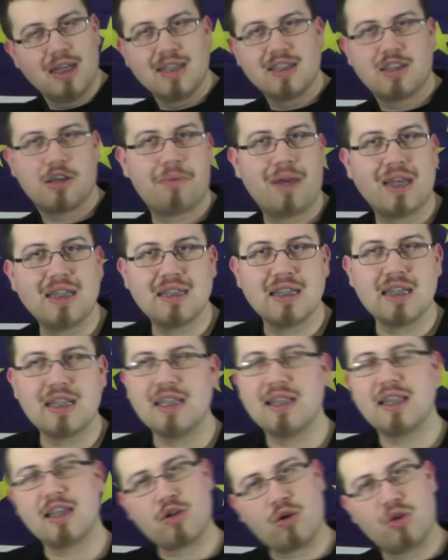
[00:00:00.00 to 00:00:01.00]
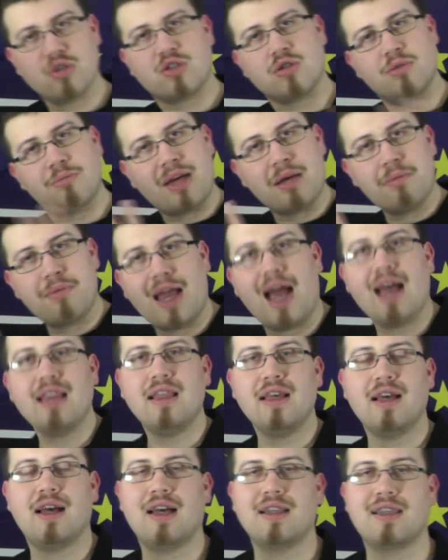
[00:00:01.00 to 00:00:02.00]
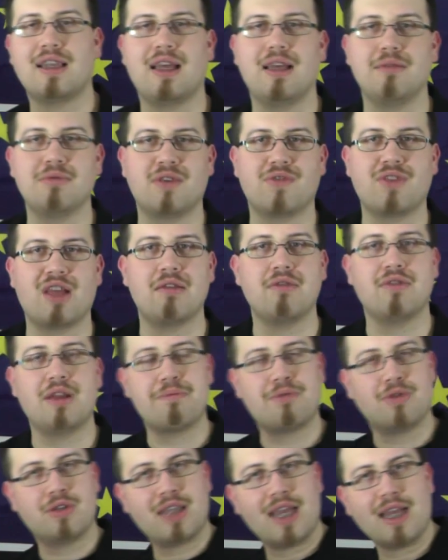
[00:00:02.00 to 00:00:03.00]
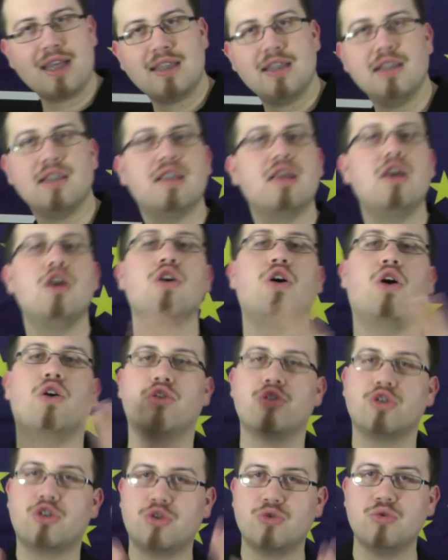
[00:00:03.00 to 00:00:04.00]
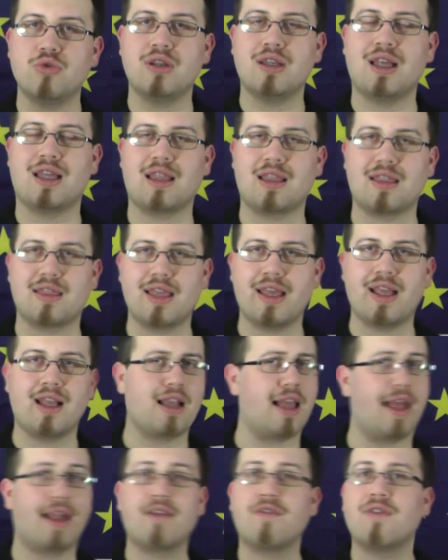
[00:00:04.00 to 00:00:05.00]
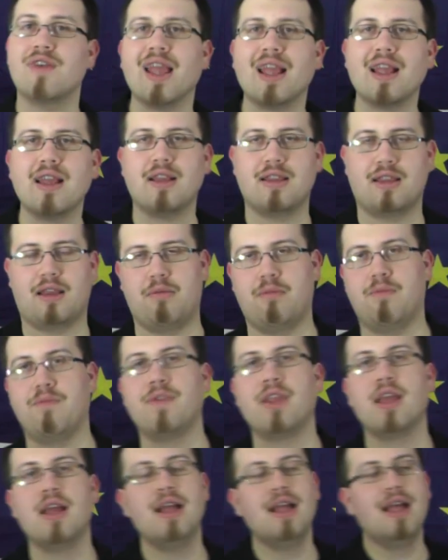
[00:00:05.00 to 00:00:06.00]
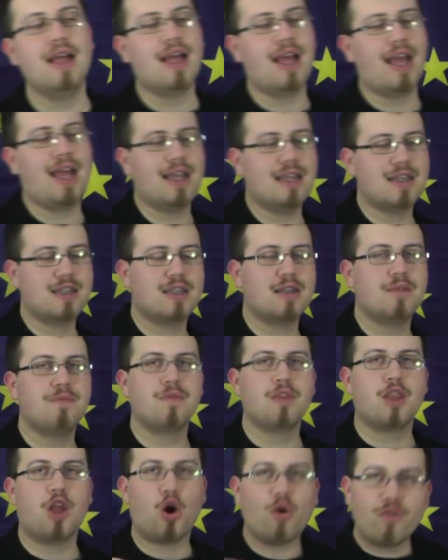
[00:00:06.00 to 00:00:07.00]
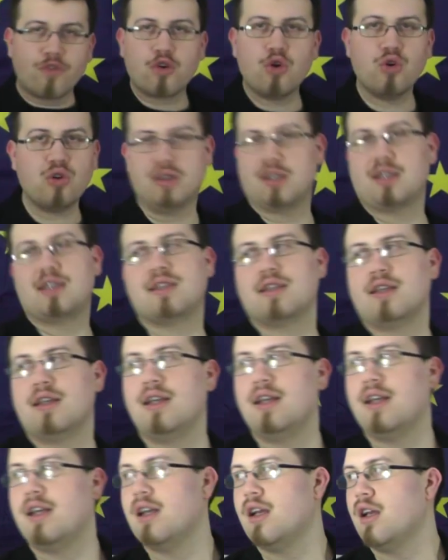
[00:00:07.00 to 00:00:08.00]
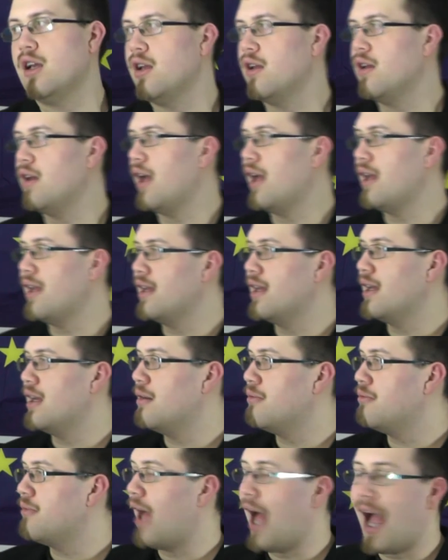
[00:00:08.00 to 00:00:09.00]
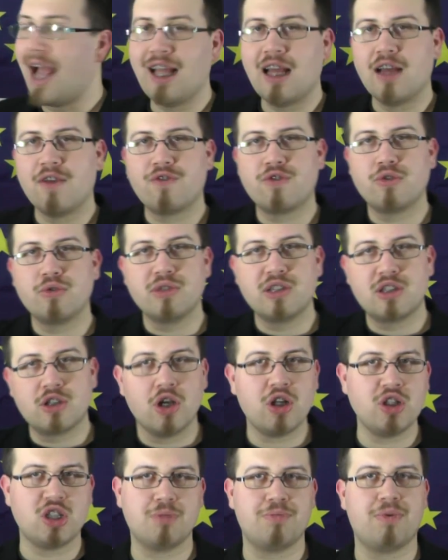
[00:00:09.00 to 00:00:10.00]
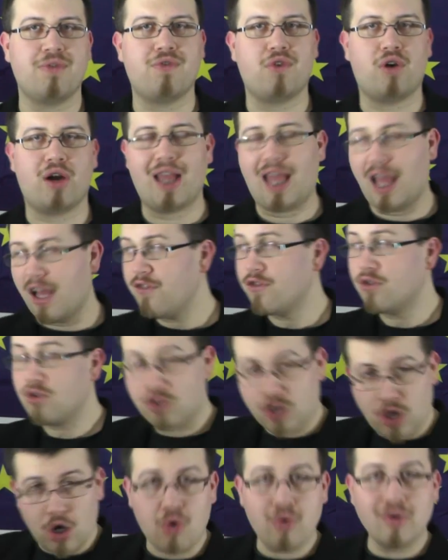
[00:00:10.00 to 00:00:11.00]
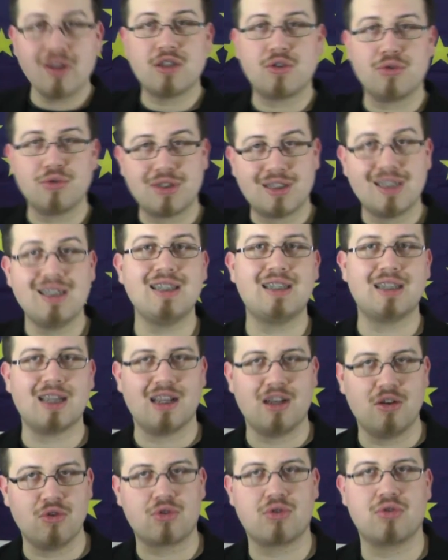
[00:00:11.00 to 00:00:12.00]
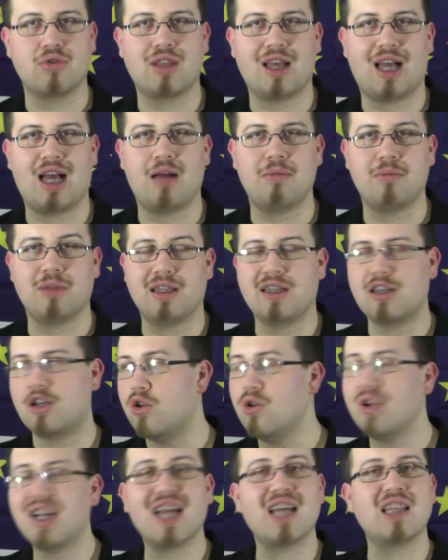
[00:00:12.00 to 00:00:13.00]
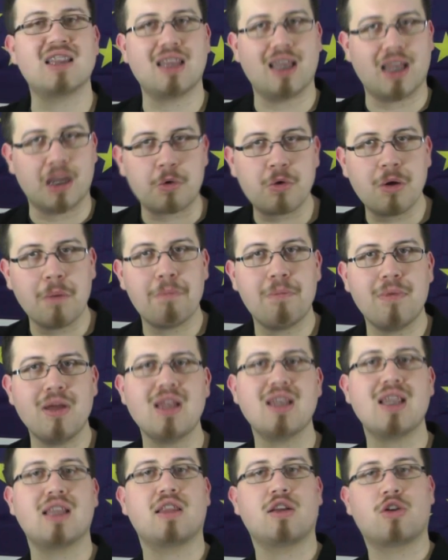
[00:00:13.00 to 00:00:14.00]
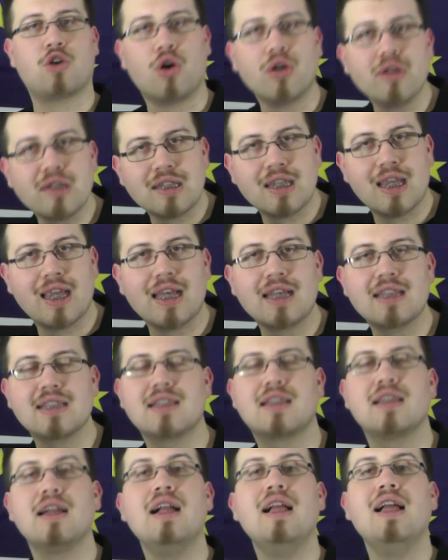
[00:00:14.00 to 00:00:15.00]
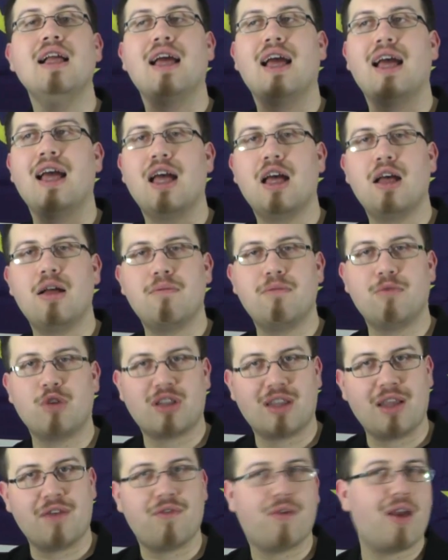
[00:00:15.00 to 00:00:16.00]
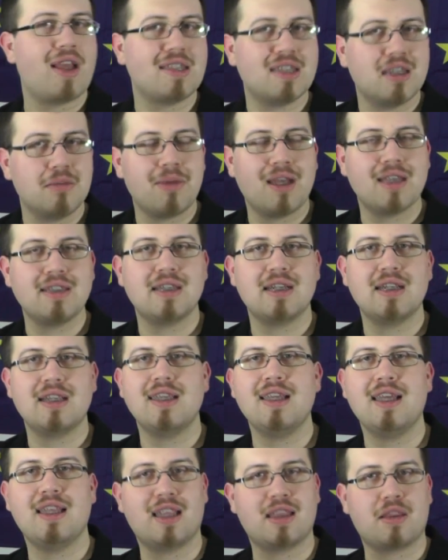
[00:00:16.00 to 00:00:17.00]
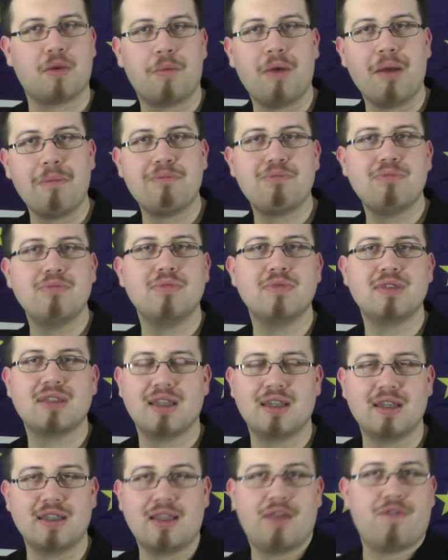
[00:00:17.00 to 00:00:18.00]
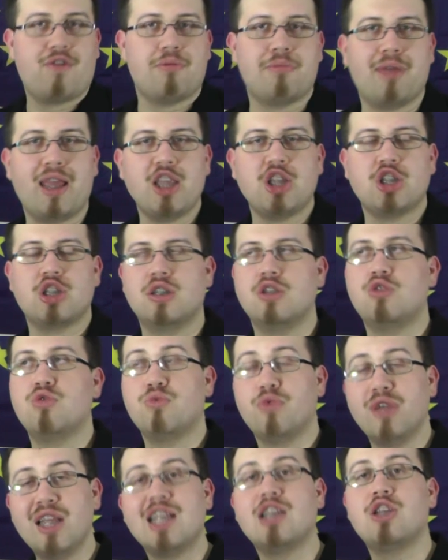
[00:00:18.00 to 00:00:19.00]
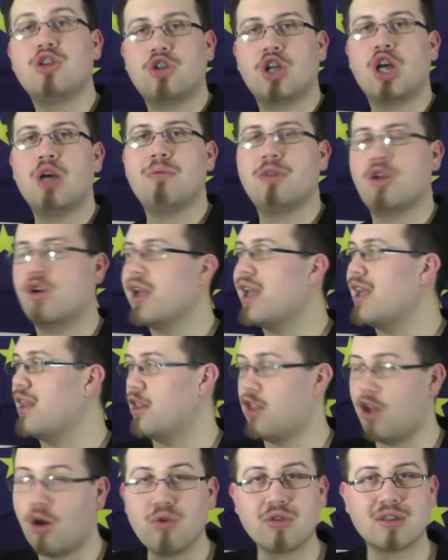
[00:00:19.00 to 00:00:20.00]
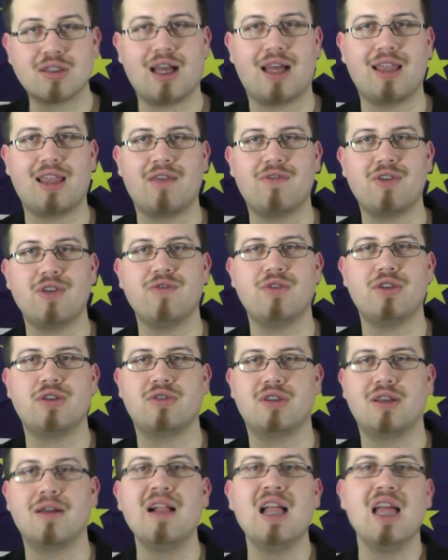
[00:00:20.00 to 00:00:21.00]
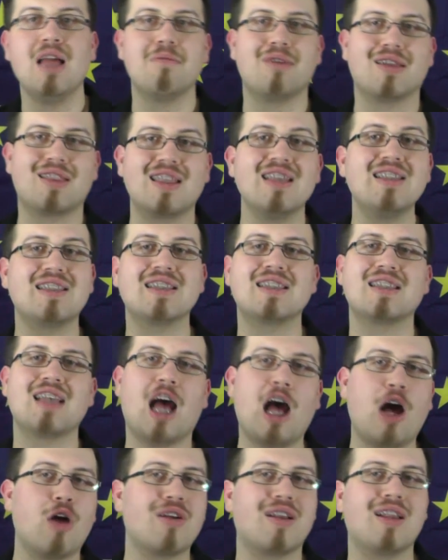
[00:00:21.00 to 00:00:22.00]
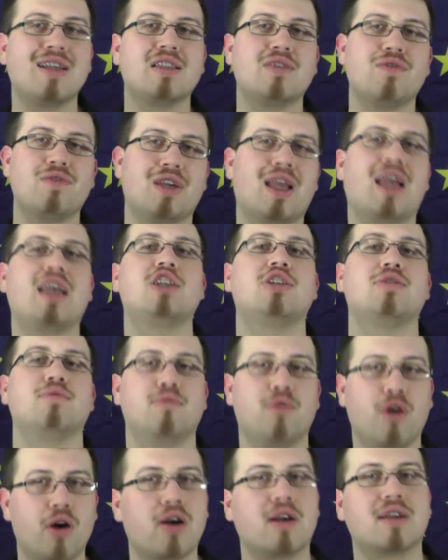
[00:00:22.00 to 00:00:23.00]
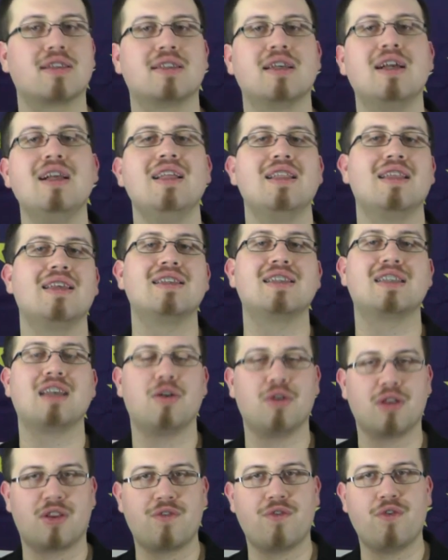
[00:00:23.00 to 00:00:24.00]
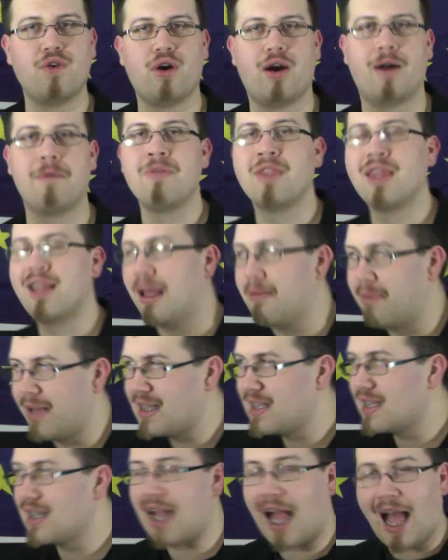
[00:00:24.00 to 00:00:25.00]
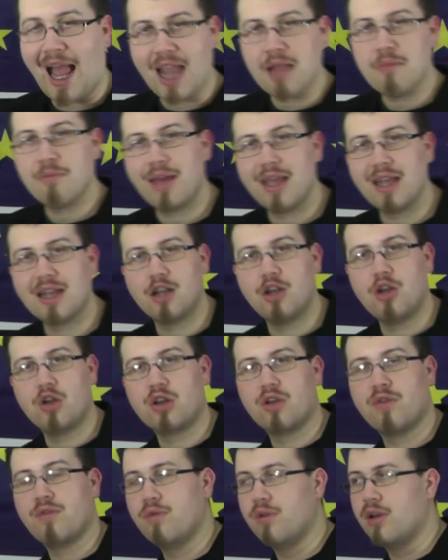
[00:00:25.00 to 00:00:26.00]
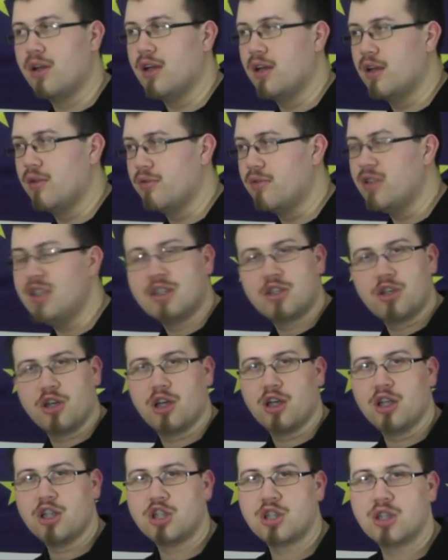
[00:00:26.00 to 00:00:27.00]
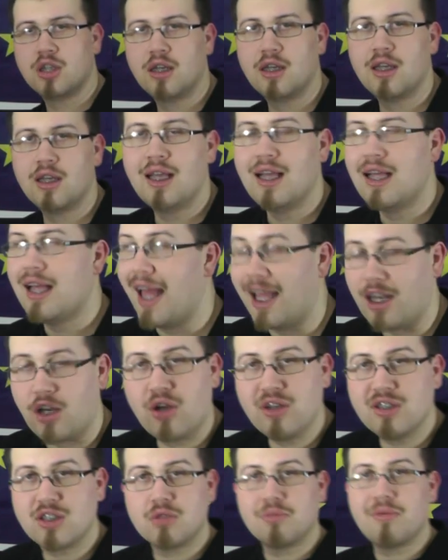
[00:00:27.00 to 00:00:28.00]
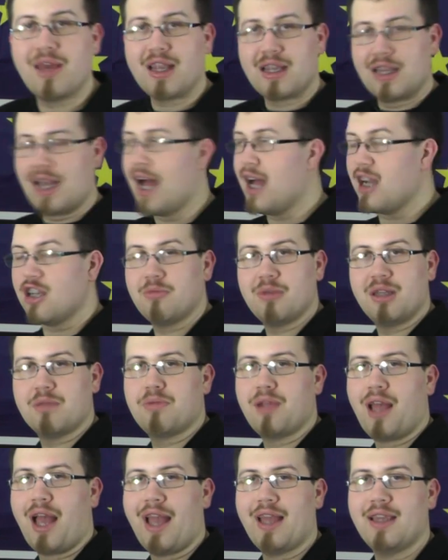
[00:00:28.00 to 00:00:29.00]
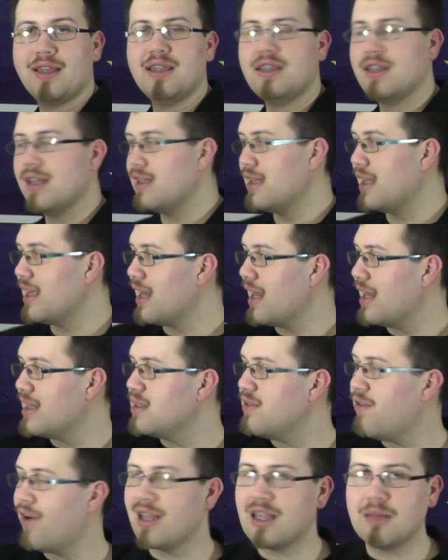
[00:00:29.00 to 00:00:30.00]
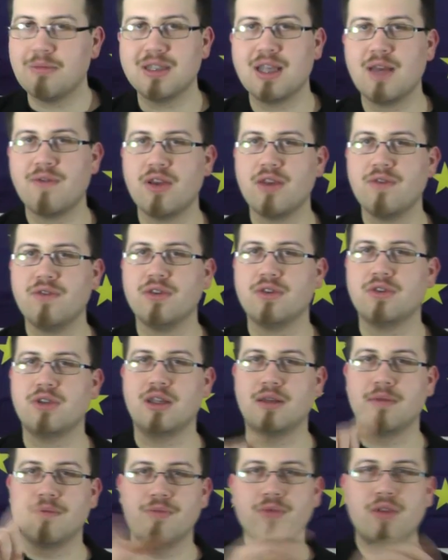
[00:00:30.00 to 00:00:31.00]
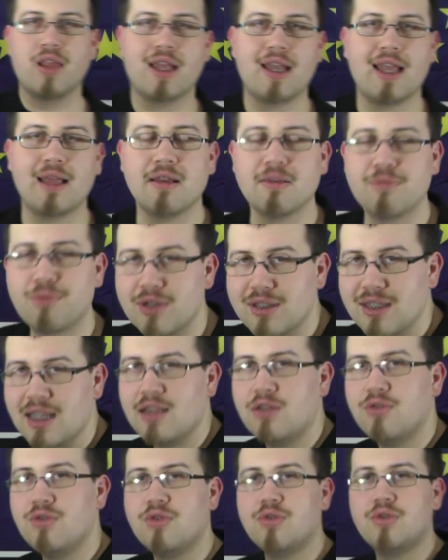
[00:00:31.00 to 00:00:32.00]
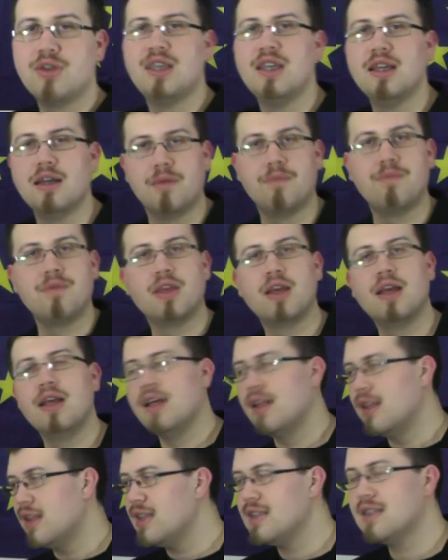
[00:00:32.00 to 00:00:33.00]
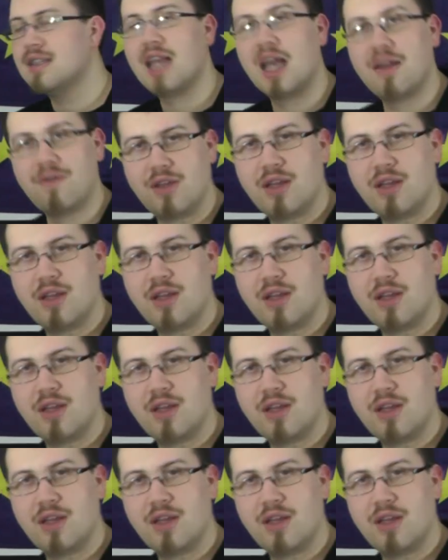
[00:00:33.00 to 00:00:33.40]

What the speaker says: So basically that also maybe other types of the army were protected or could do another thing like flanking them. And of course, I have to research it before. I have to go into a detailed look to the army and look at the equipment, at the context, what they're facing basically, and at the weapons and the formation to really determine, okay, those are the heavy infantry. But this is how classification works. This is how it's for. And basically I make a lot of research and also make an argument behind it and then classify them as heavy infantry. And I present to you here. This is the heavy